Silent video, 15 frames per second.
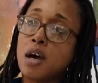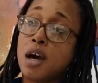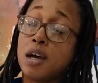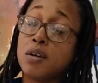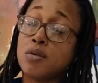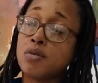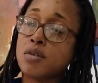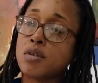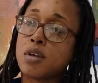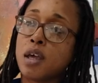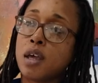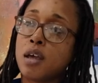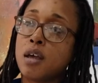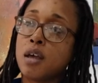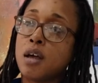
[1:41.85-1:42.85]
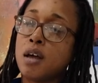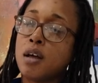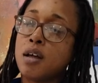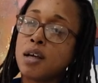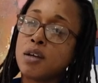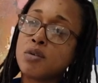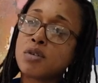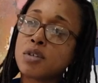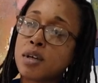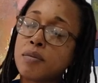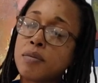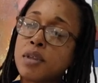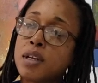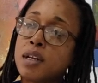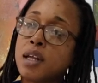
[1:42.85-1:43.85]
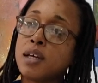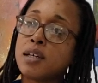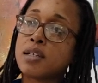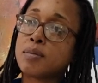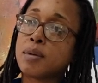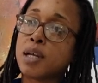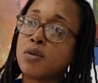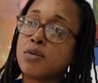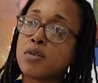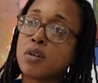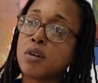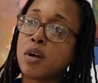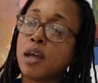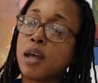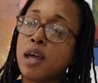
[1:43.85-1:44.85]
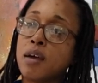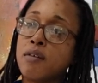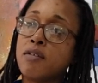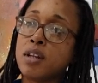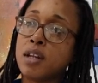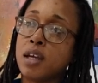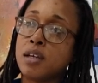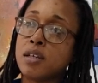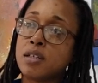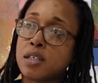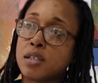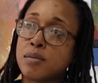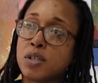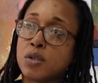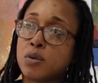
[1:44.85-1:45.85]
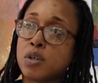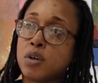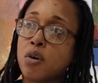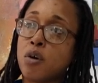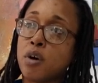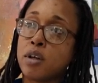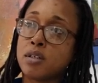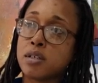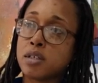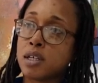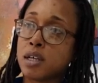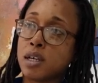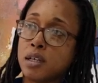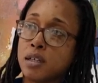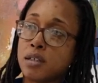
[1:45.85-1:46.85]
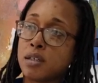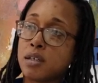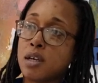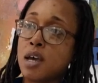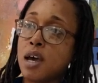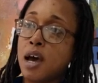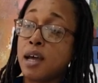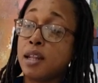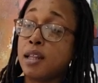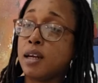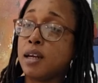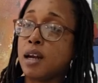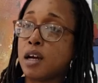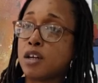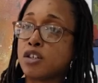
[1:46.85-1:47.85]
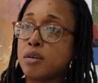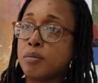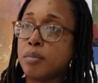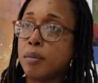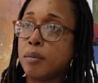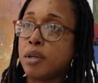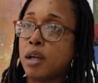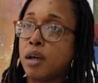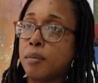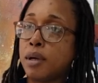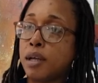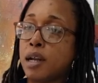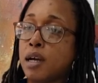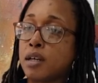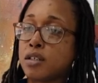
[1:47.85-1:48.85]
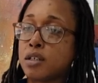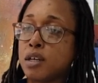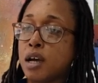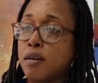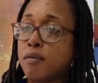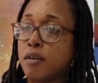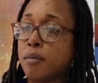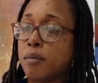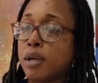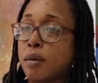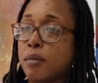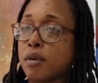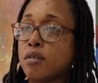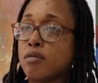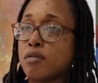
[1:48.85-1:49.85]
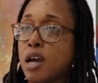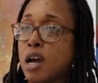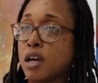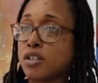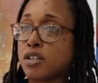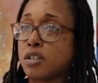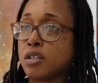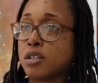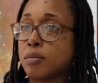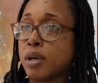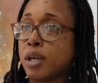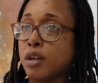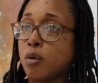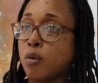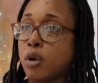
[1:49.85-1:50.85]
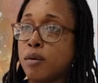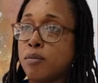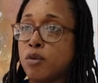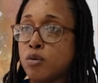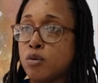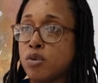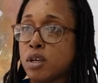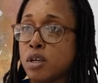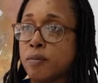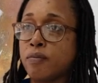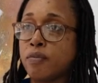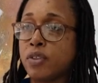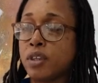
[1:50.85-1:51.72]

I use I use something layers, but I use a lot of heavy layers, especially the oil stains I let it actually bubble up and actually have um, chemical reactions depending on what I'm using.